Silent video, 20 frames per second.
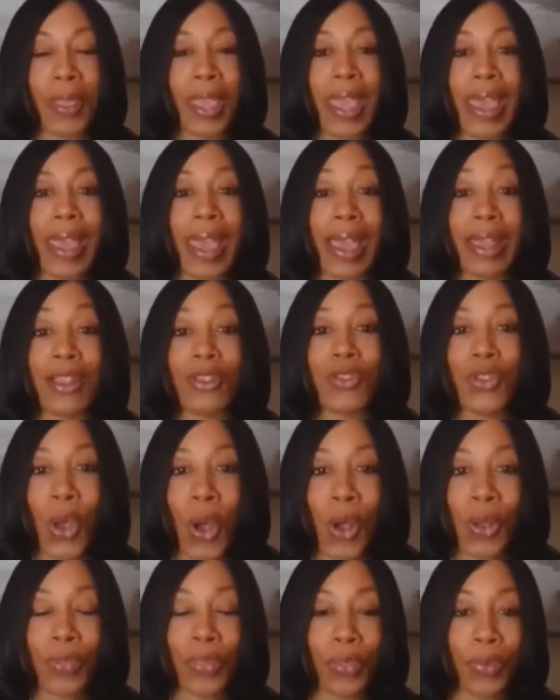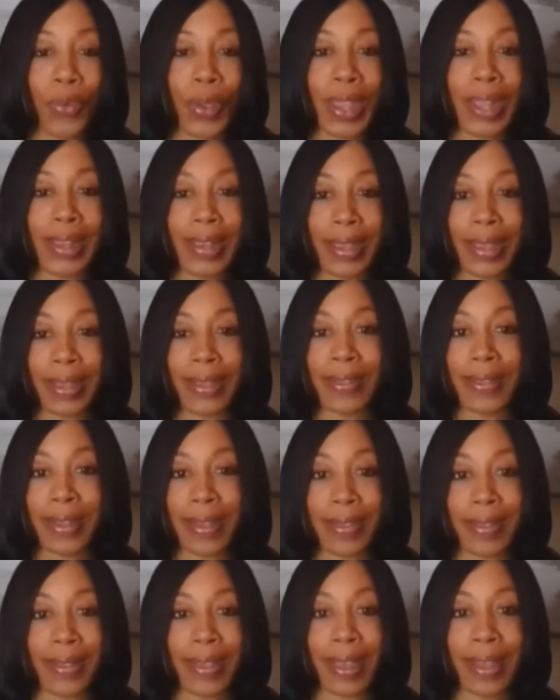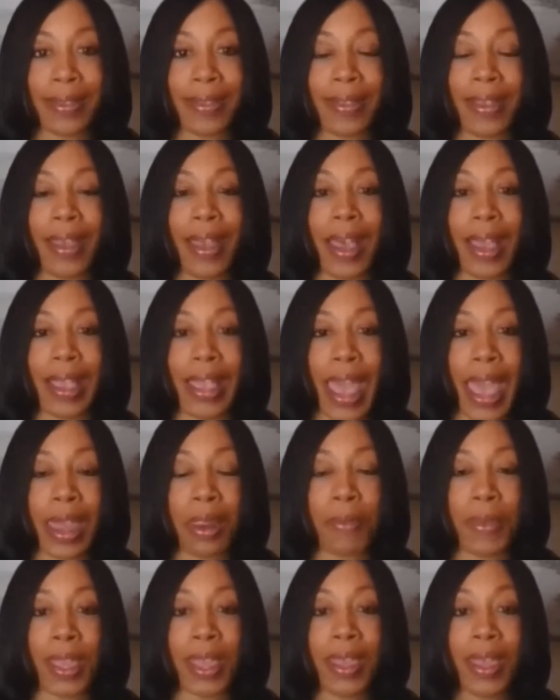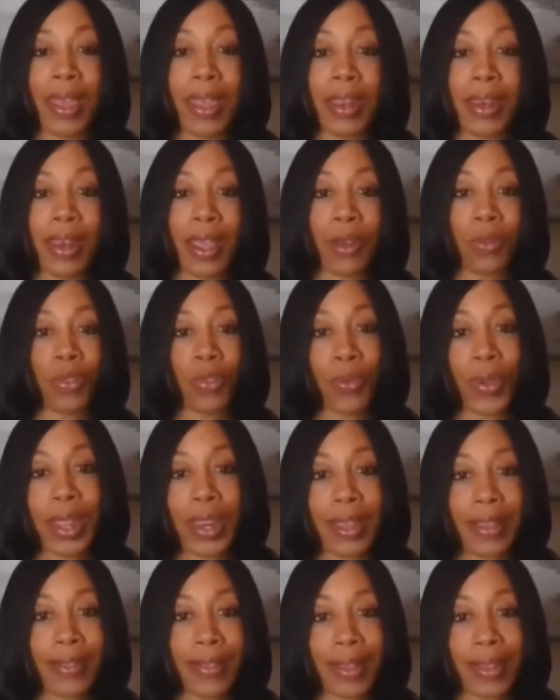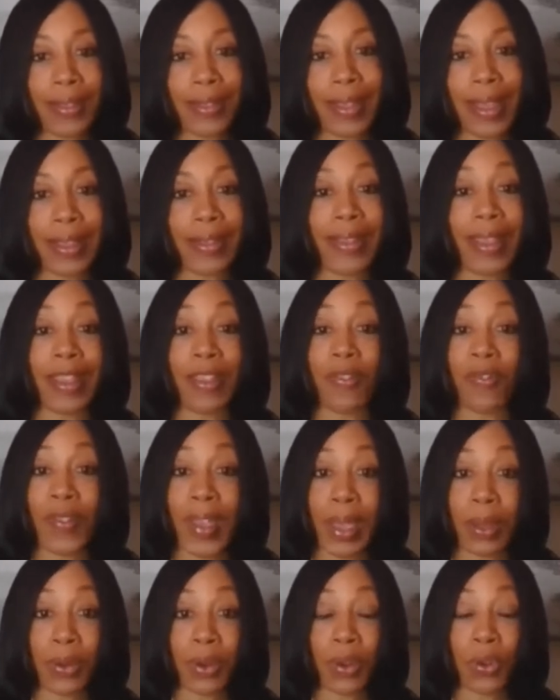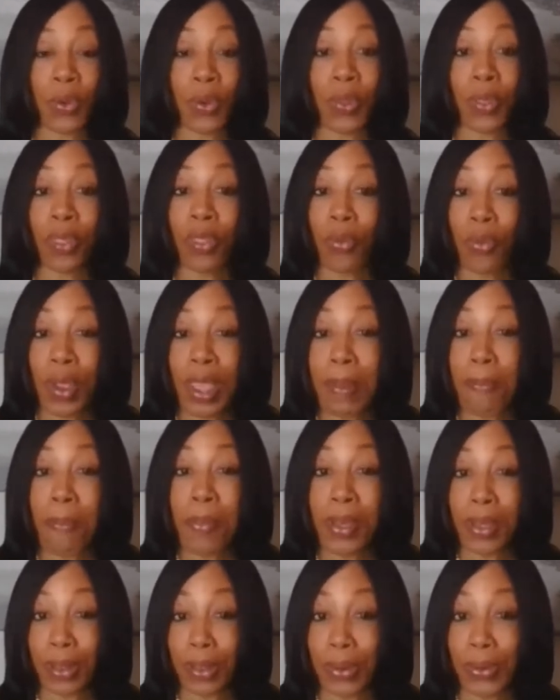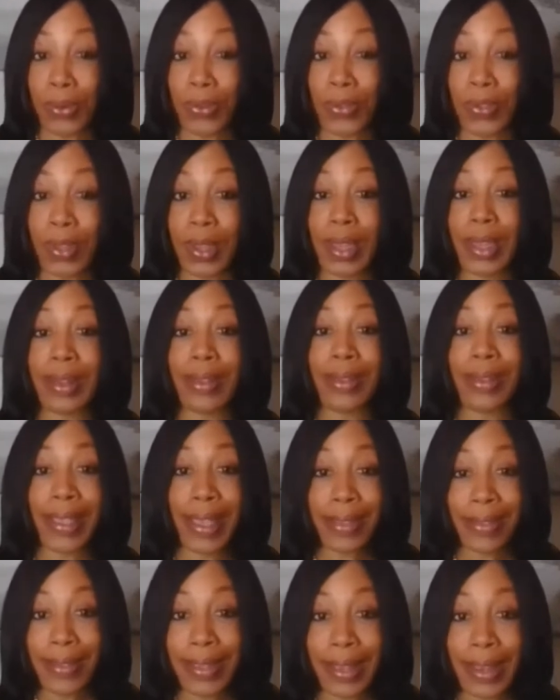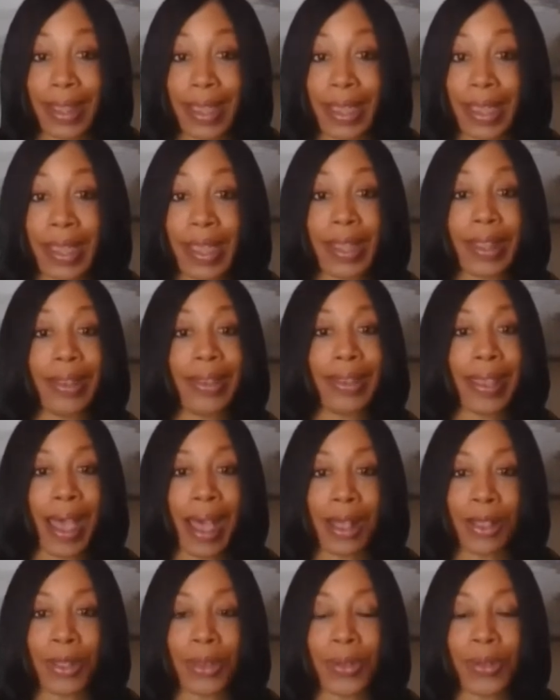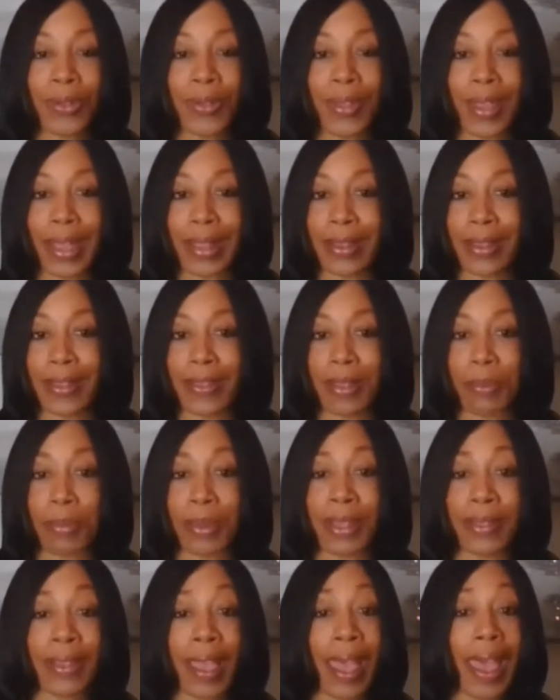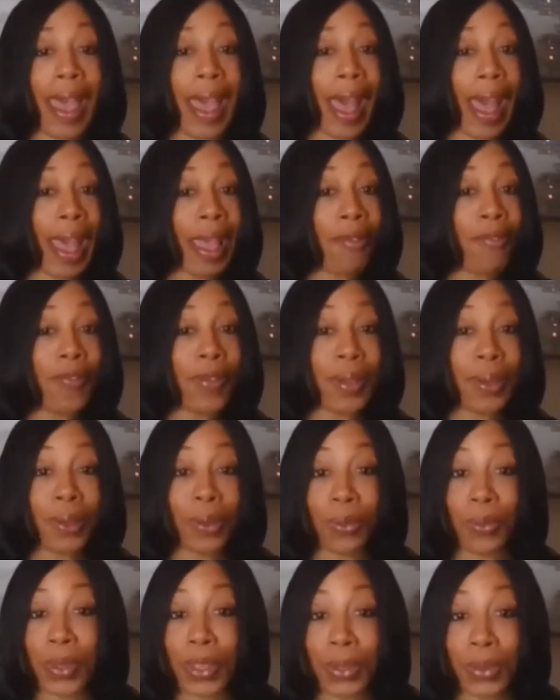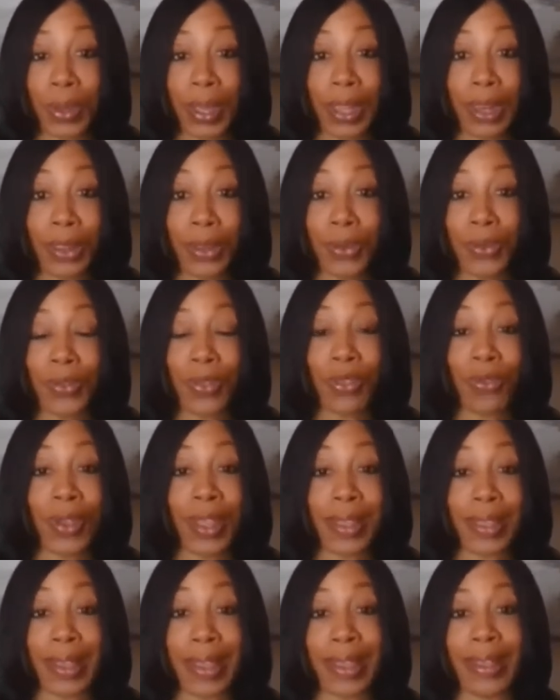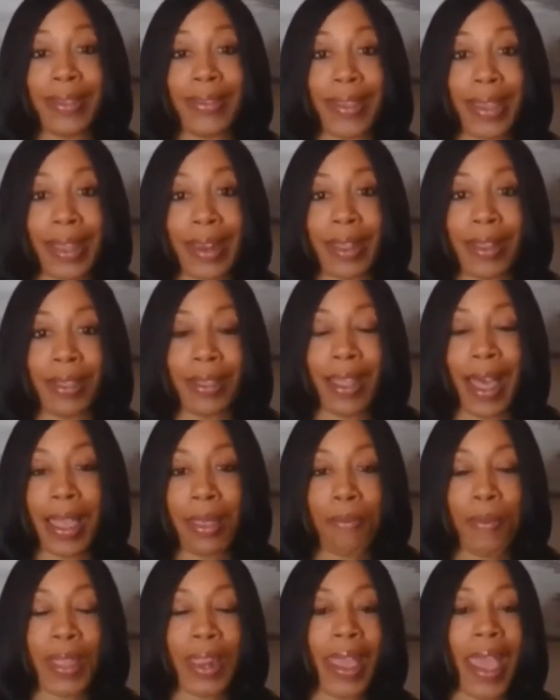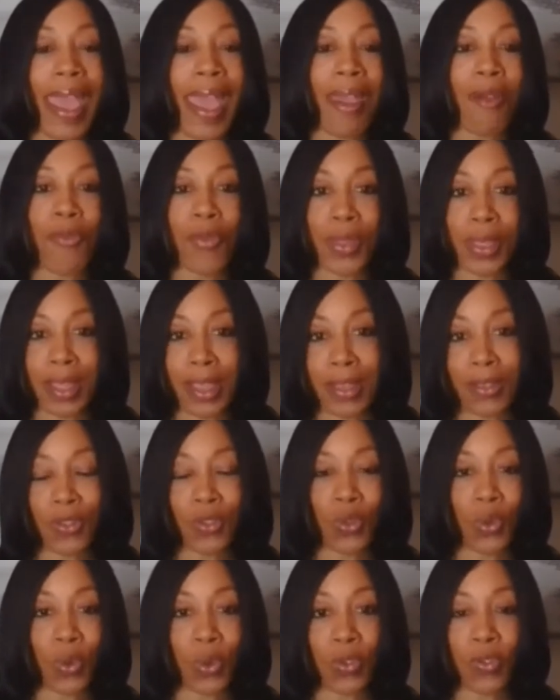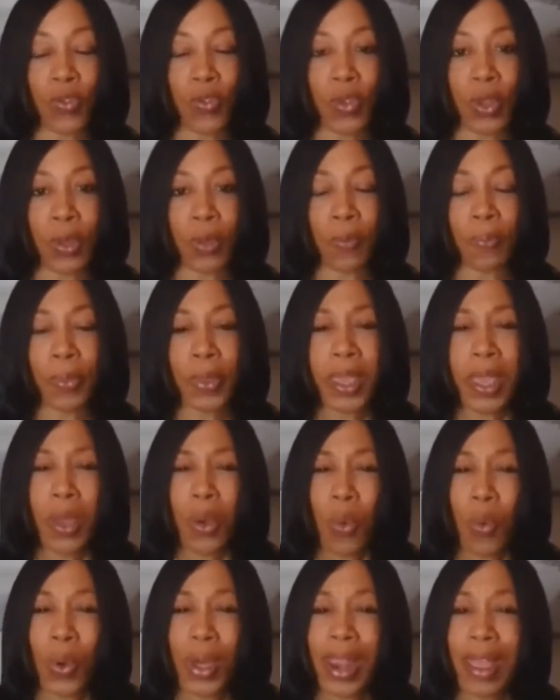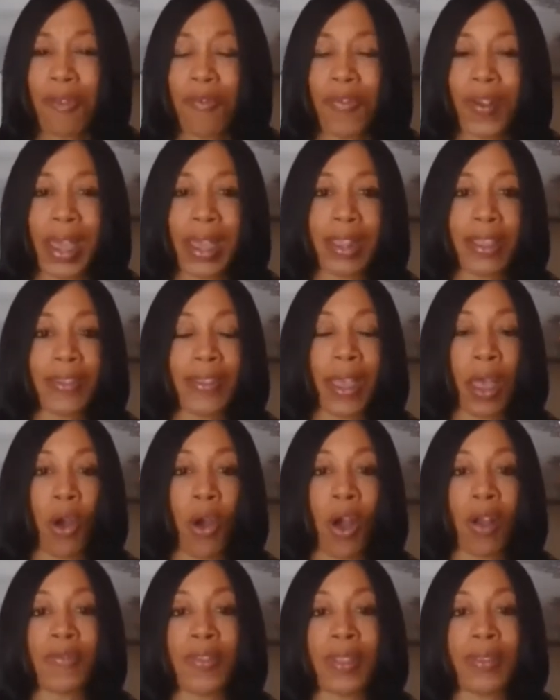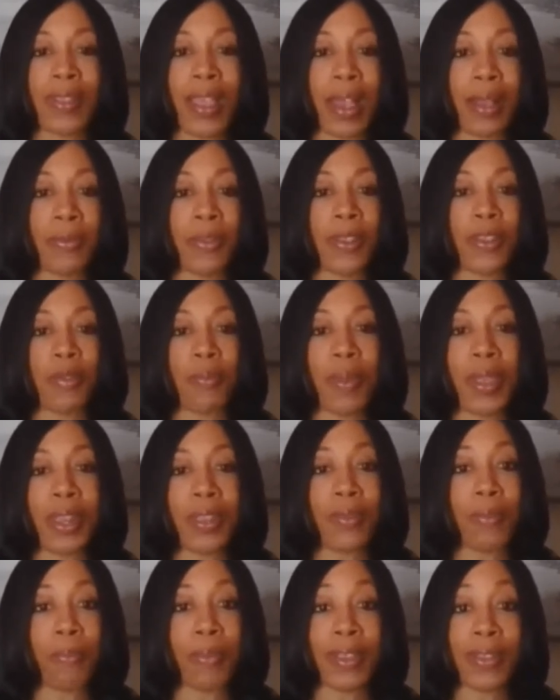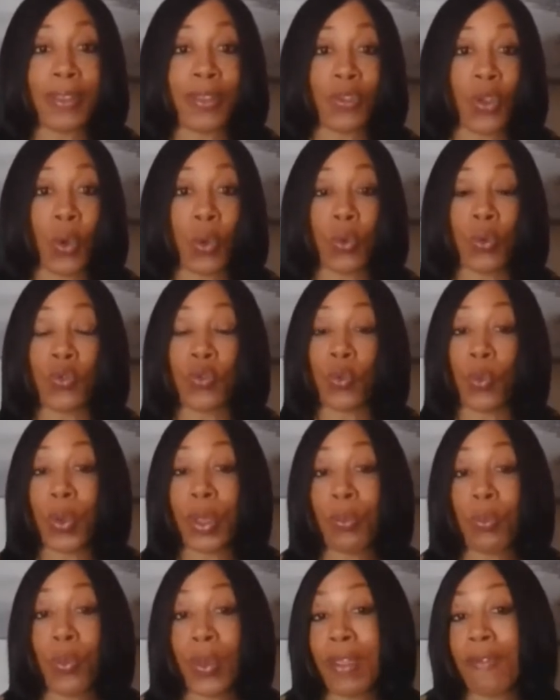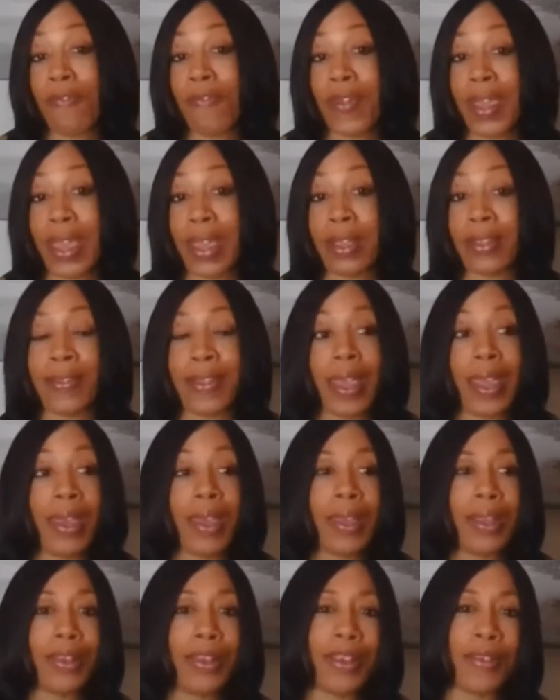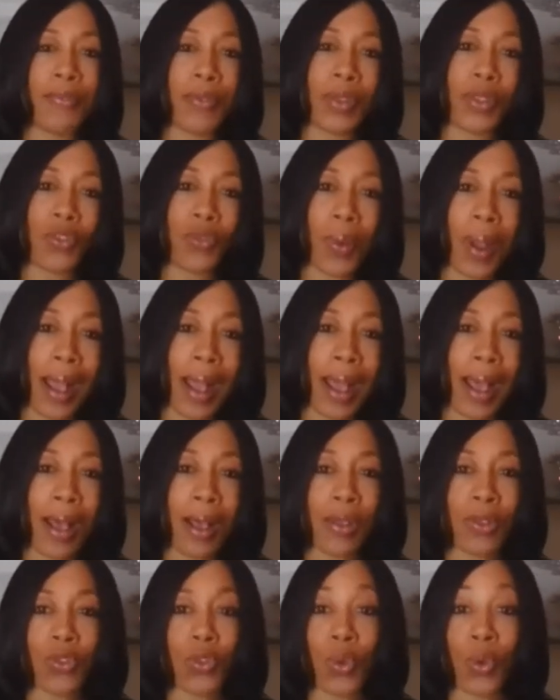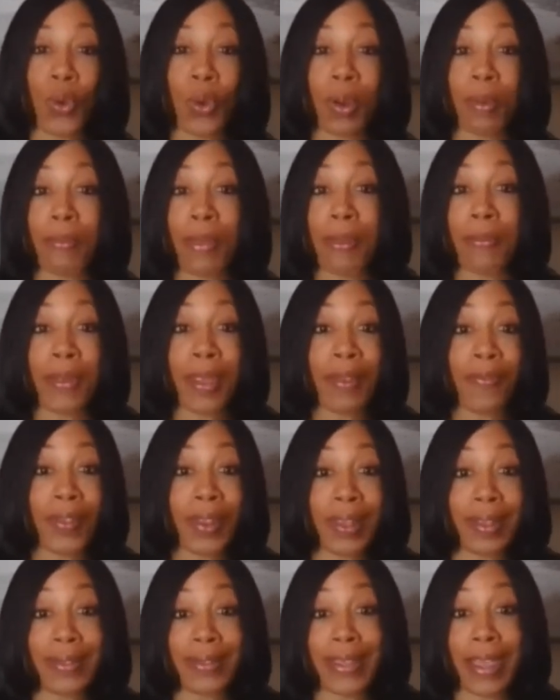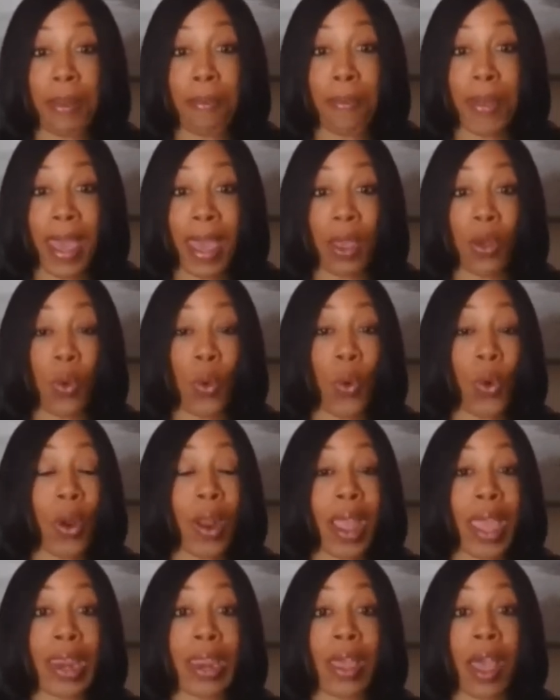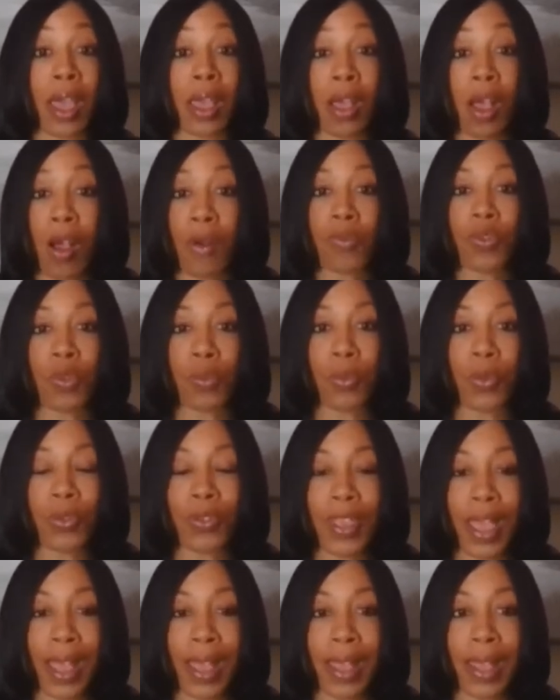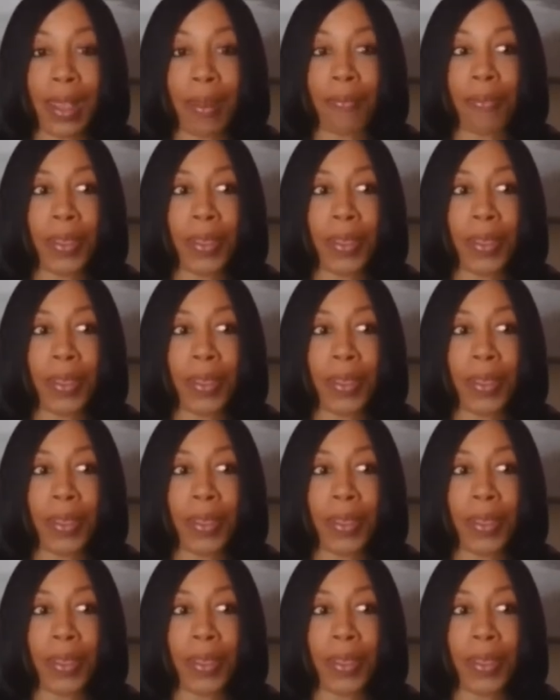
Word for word: And it's called 3D Success Academy. Now, 3D Success is founded on three pillars destiny, dollars, and disciplines. I feel when you get those three things in alignment, everything soars for you what I find is that oftentimes as business owners, when we face different trials or maybe even a setback or an uncomfortable time,